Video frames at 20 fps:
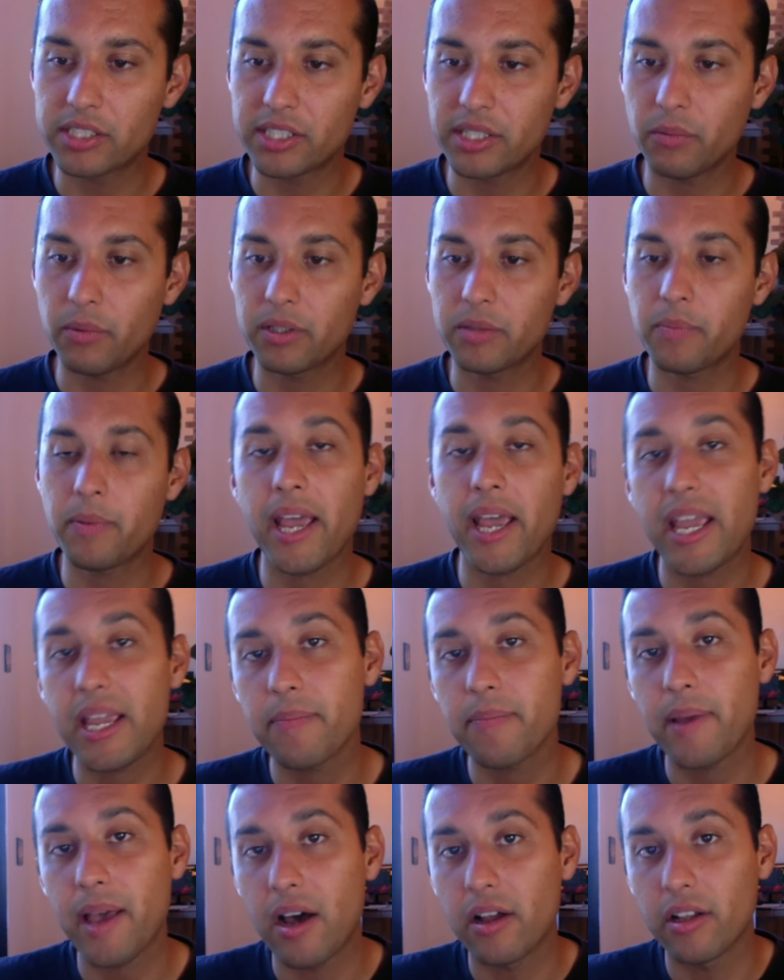with
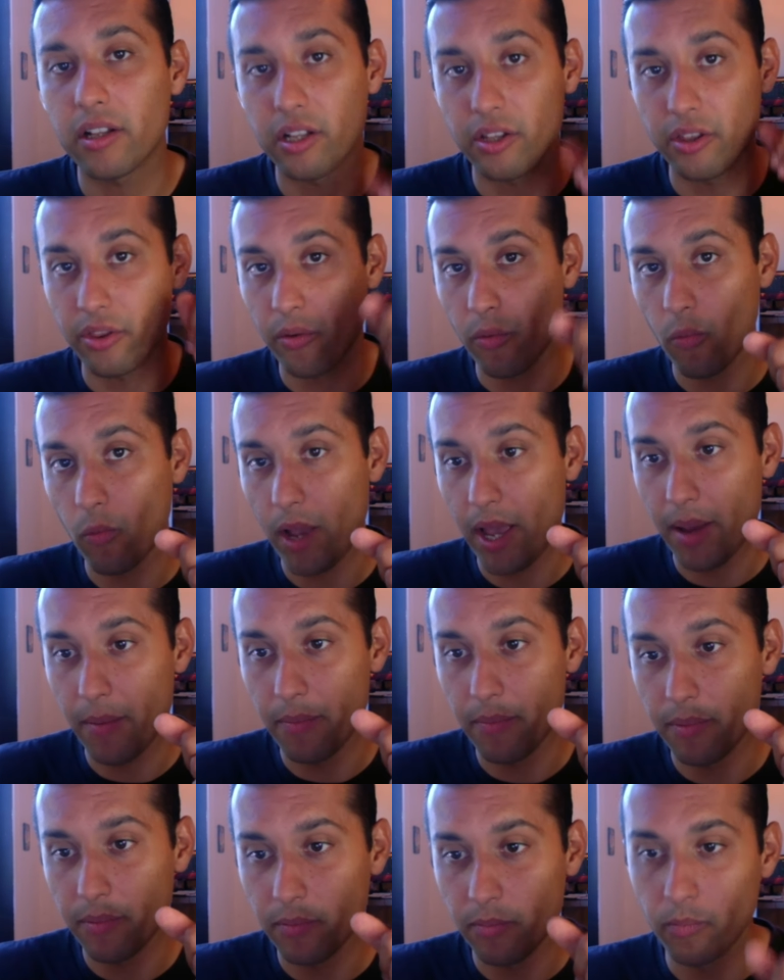PayPal on the web,
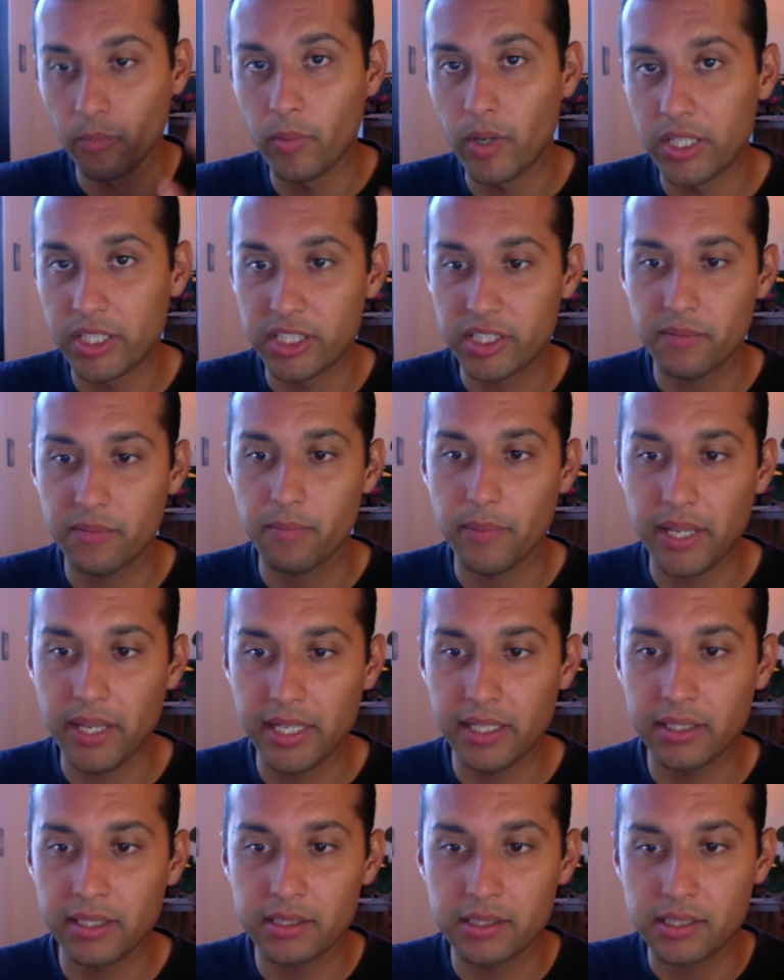which
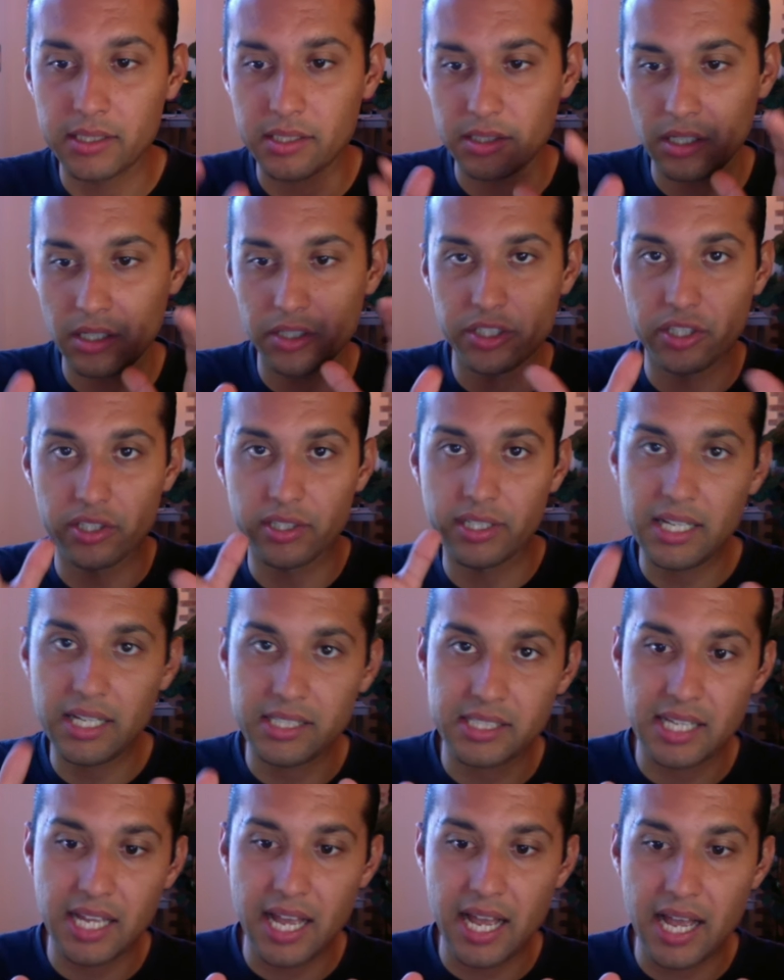means on your
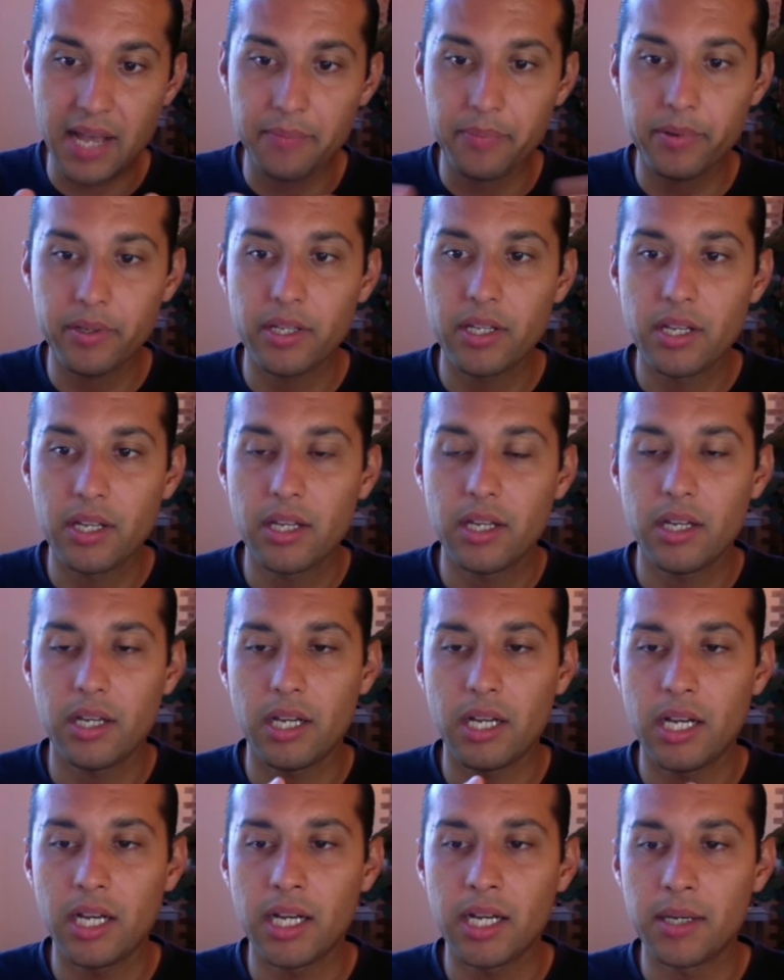desktop,
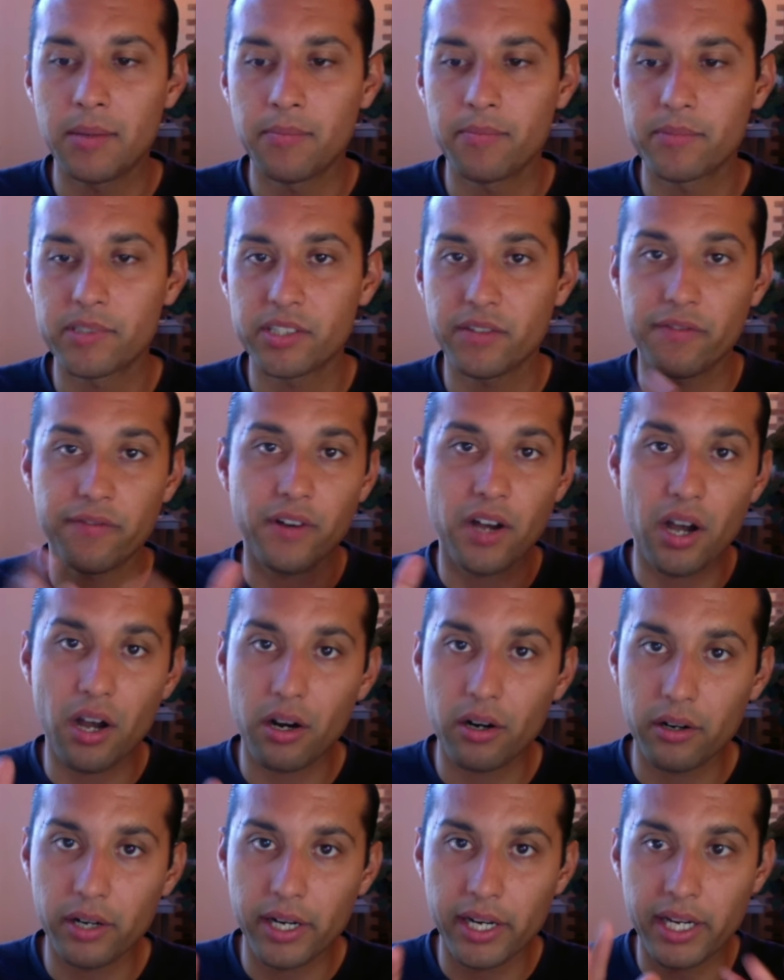
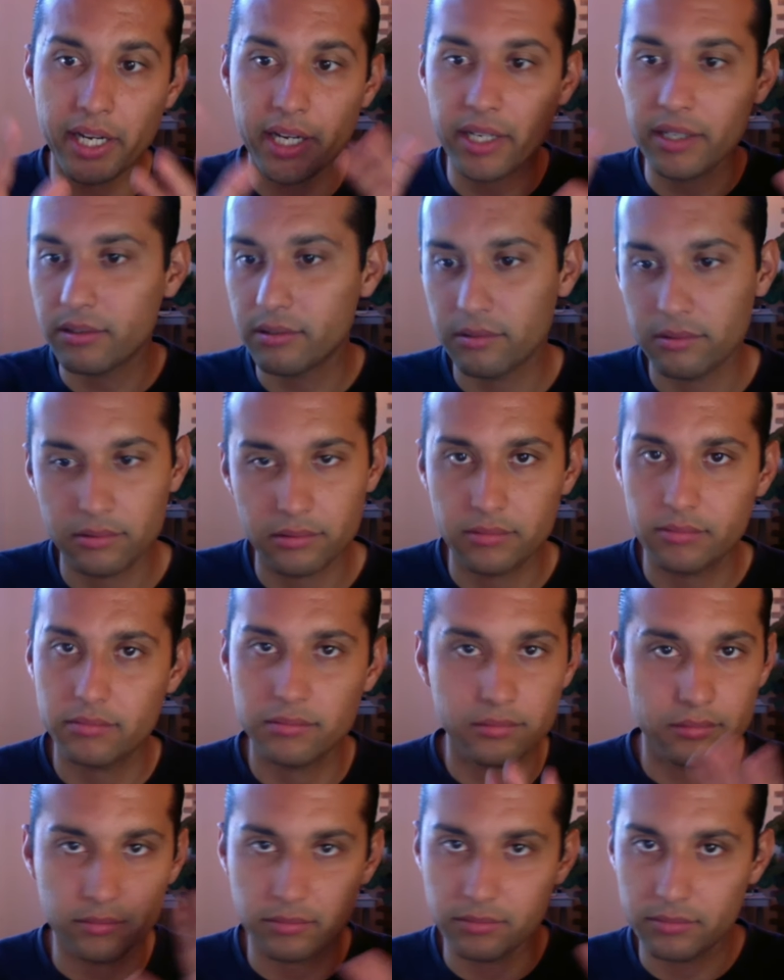Safari,
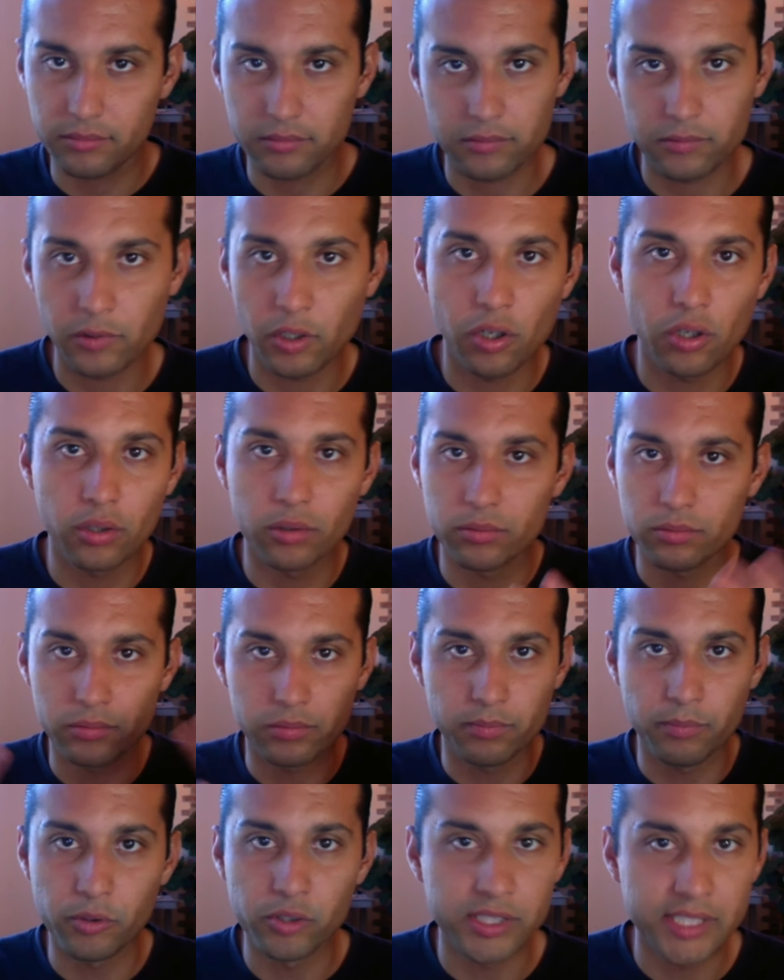or
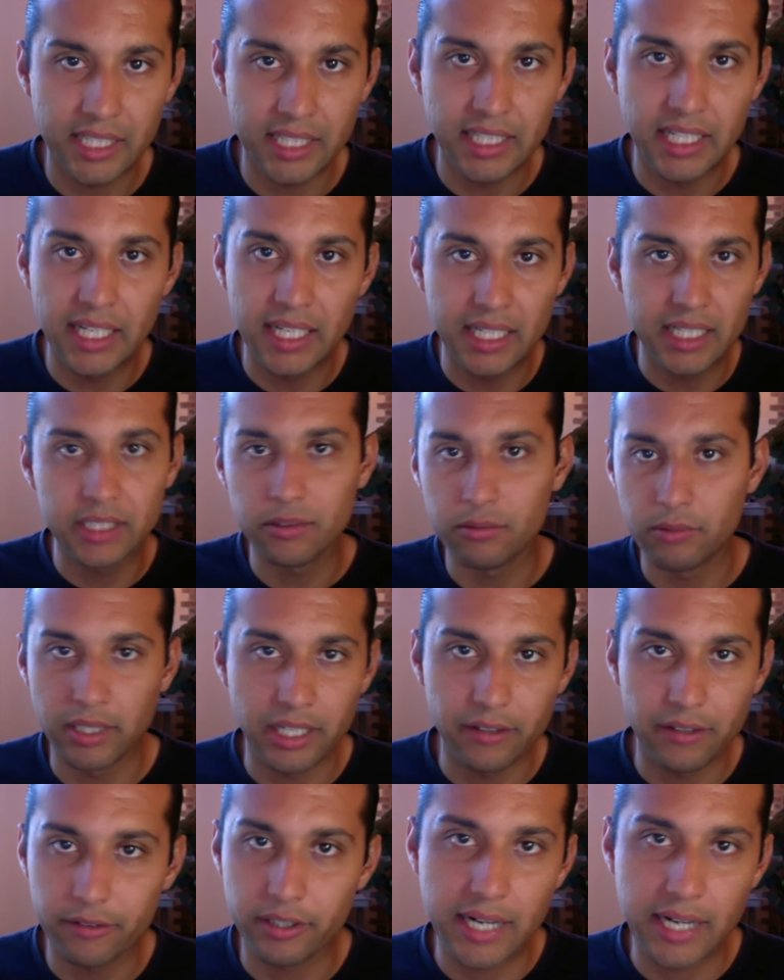Mozilla,
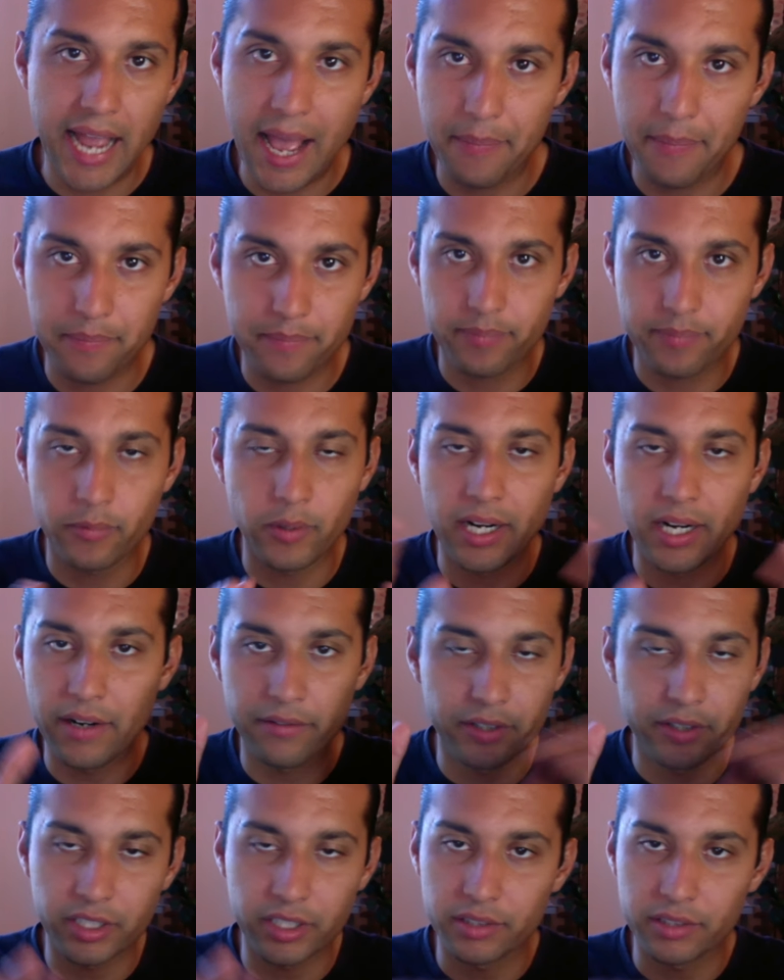whatever app,
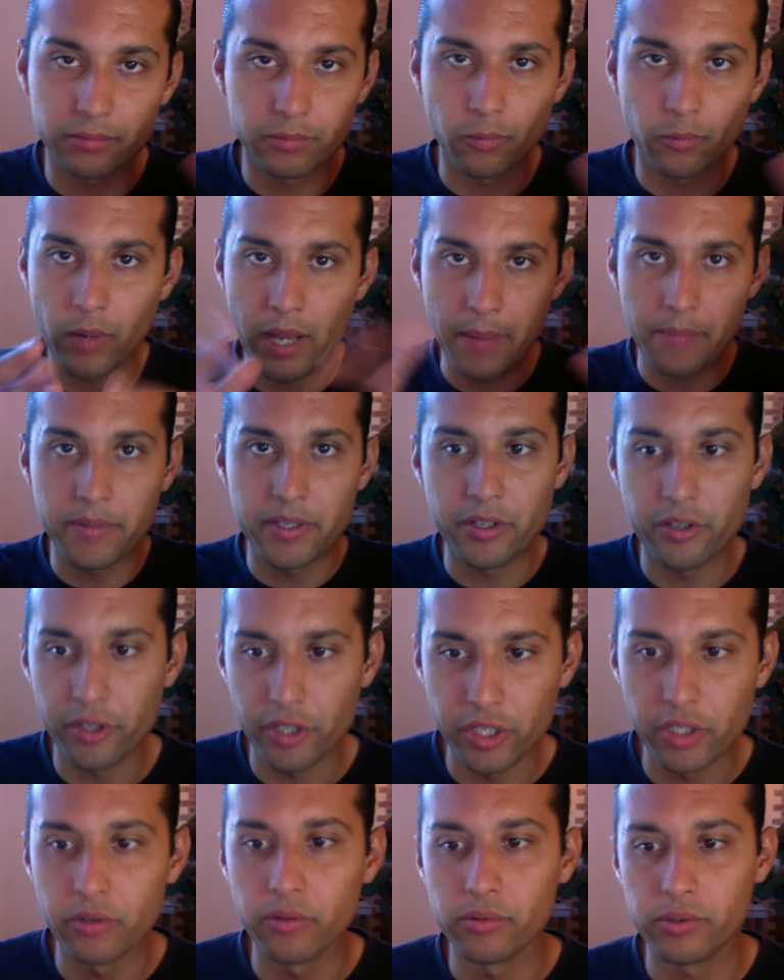whatever web you
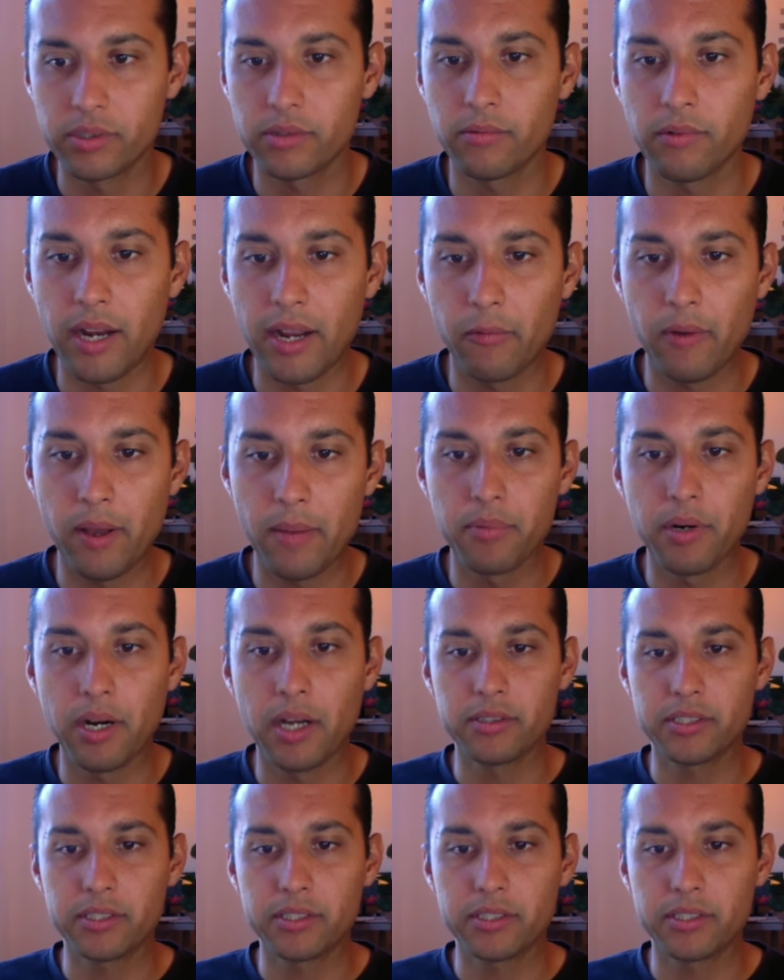use, right? Web browser.